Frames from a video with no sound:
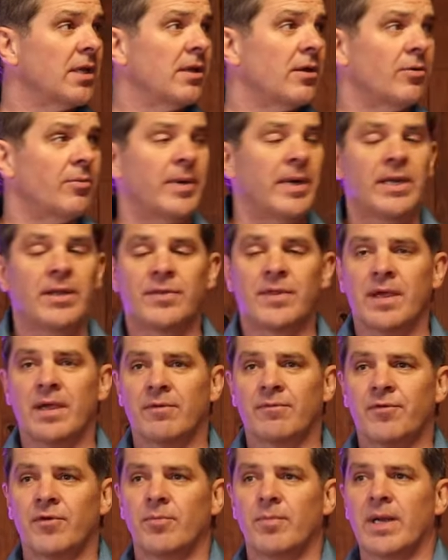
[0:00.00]
a little bitty thing
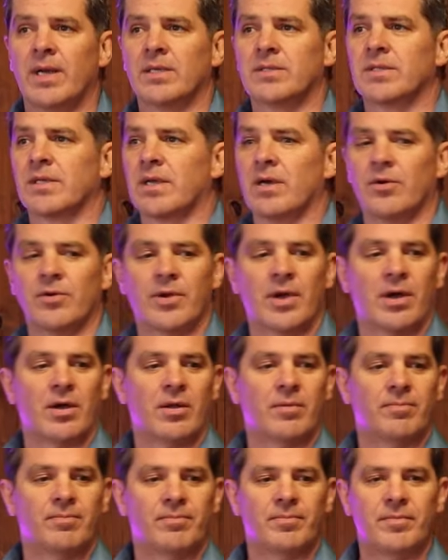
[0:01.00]
a few minutes ago,
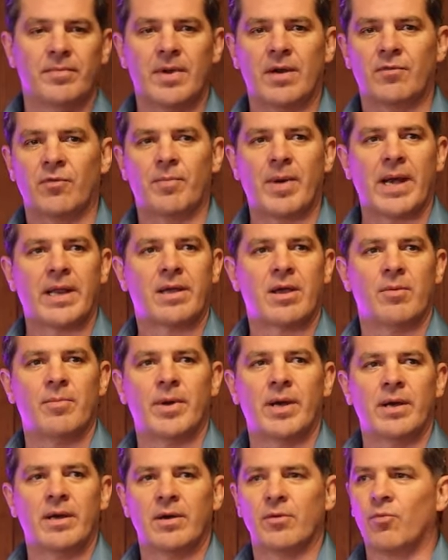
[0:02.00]
y'all, everybody
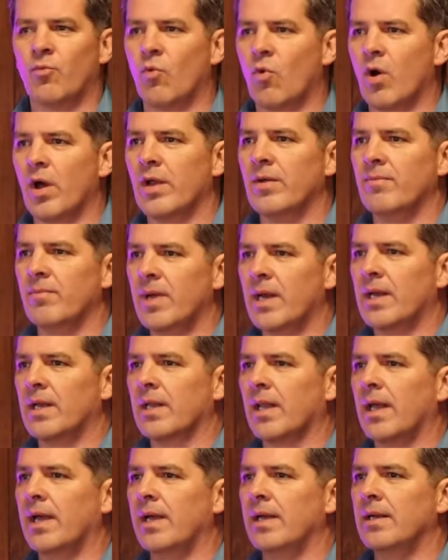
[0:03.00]
coming in here one
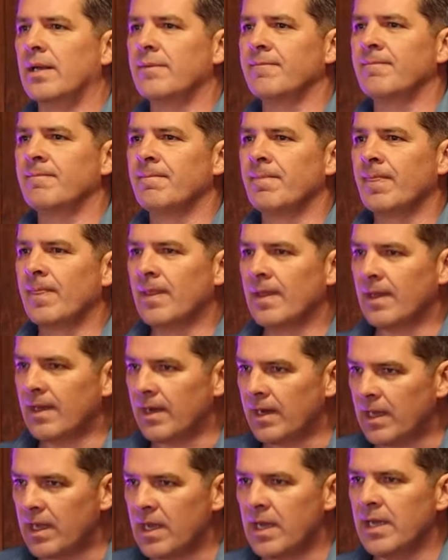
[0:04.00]
minute late.
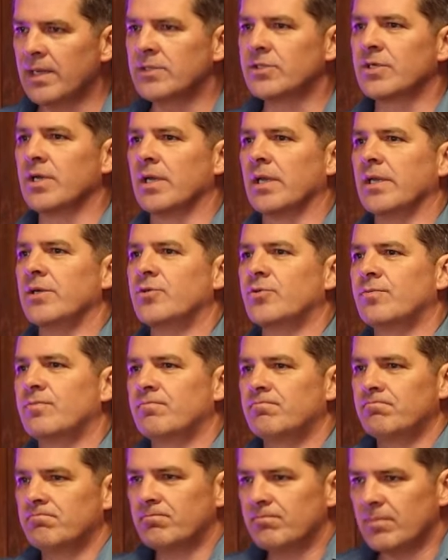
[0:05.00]
It instantly
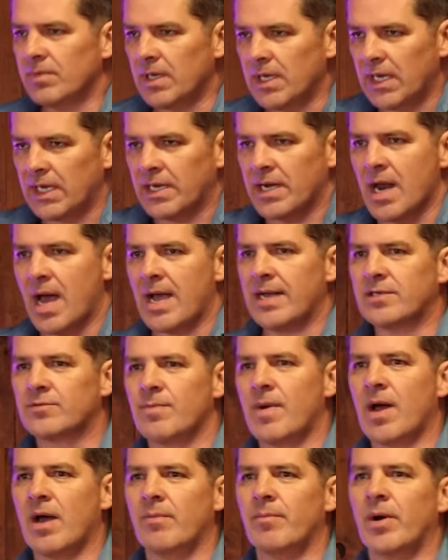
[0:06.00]
ignites
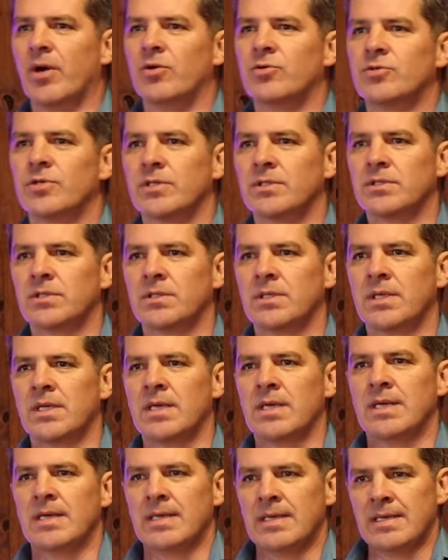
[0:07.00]
my emotions.
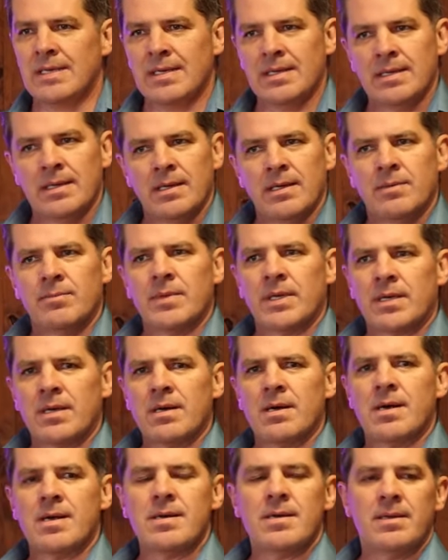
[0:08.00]
I'm like, all
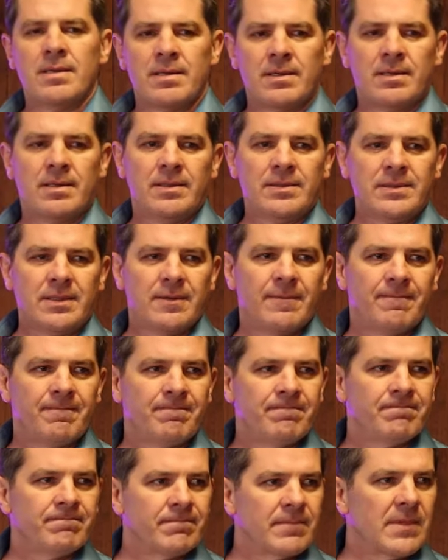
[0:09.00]
right,
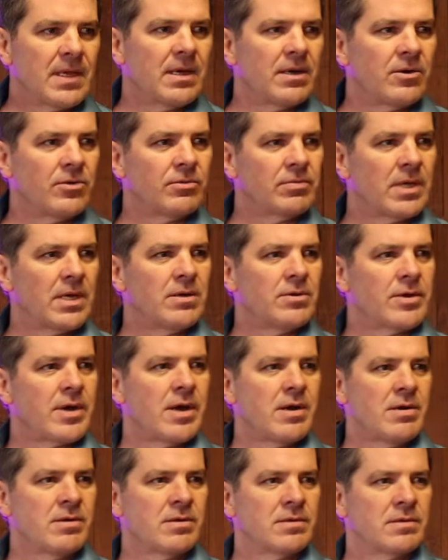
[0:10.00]
they don't, they don't
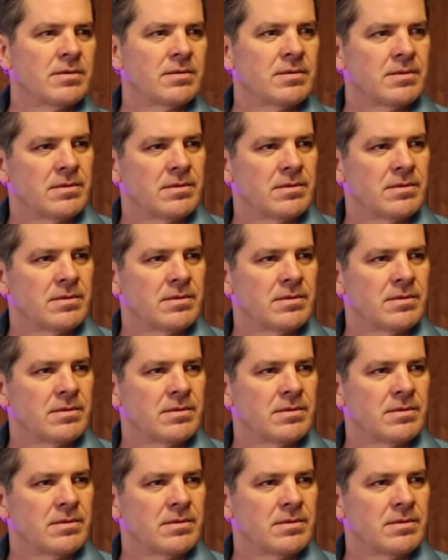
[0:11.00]
care.